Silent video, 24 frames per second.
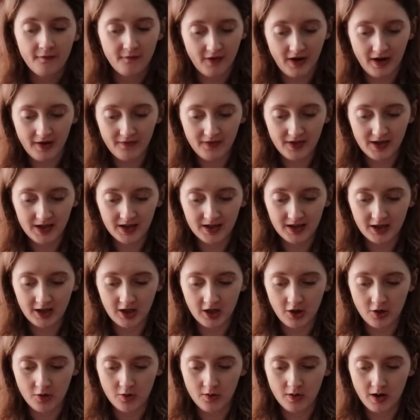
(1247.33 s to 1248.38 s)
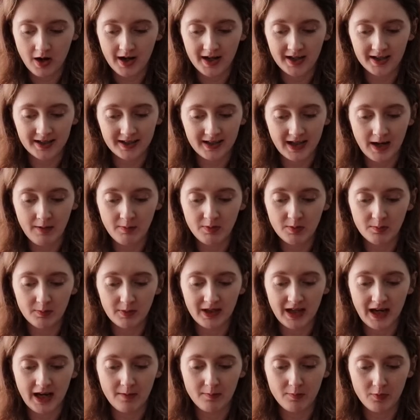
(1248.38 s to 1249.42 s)
5 years ago, I escaped and
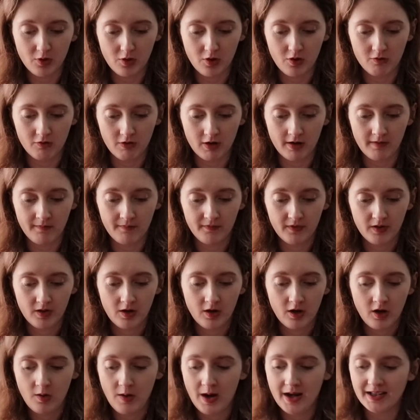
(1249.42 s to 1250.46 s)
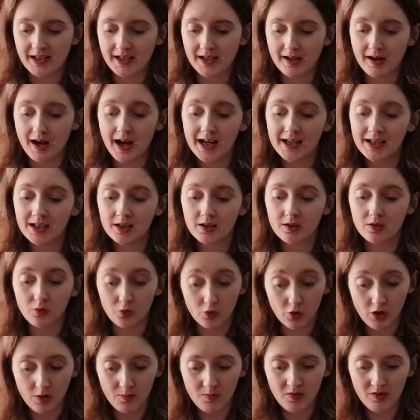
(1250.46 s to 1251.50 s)
became Nora, who has a nice,
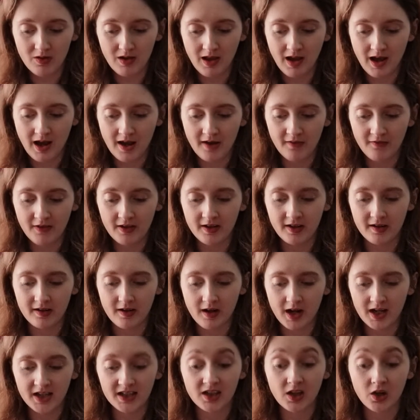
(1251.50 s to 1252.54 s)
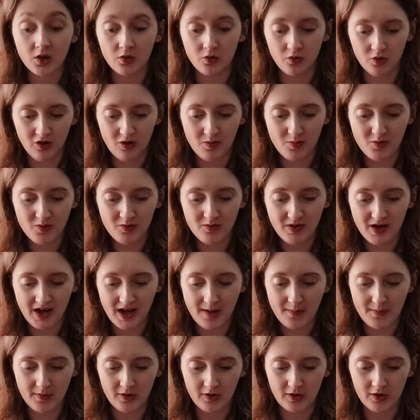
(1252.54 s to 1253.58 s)
normal life in a nice, normal
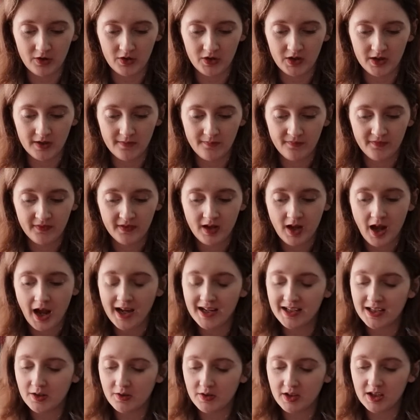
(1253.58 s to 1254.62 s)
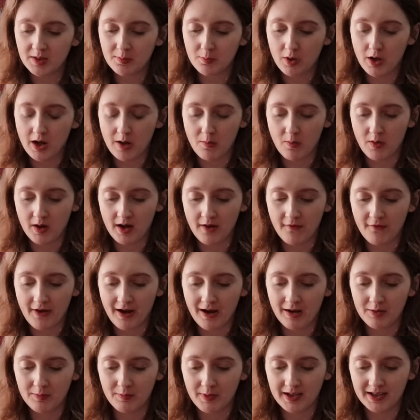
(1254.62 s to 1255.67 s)
neighbourhood. Until this morning when I
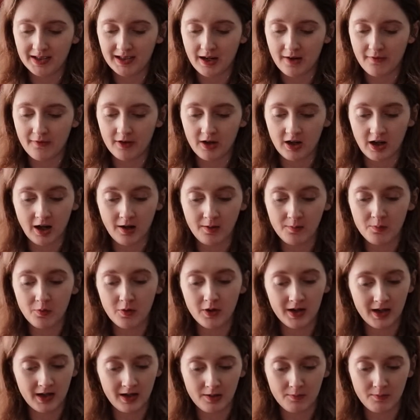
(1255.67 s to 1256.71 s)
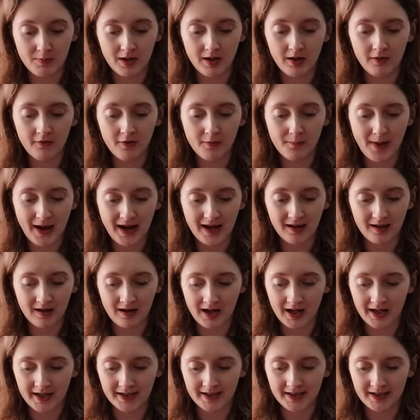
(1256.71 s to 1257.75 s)
found myself at gunpoint in the middle of a bank
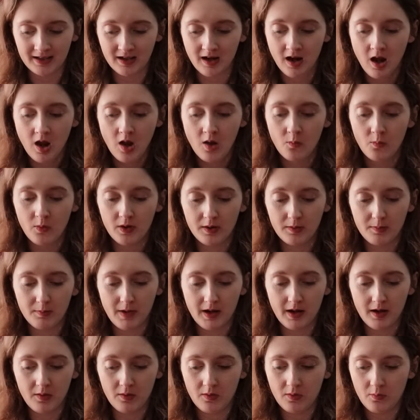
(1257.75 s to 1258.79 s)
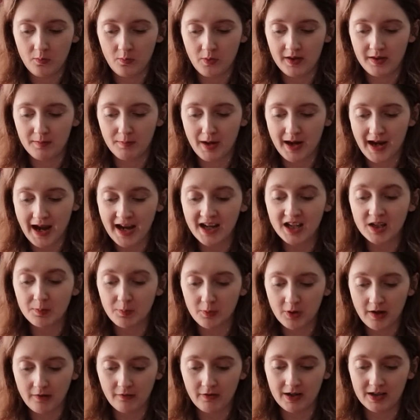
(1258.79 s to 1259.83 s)
heist with my
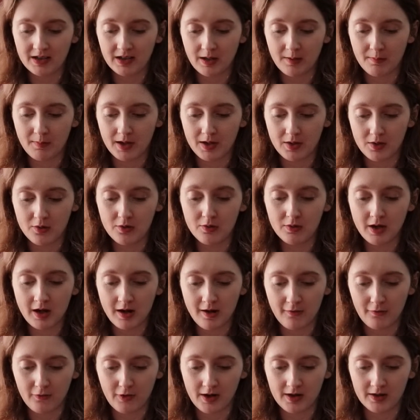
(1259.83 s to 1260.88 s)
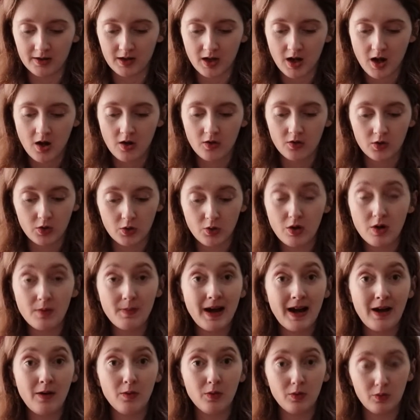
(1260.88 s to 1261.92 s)
ex-boyfriend and my new girlfriend. Talk
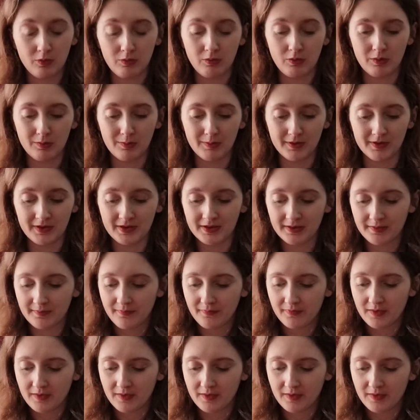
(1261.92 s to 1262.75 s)
about awkward.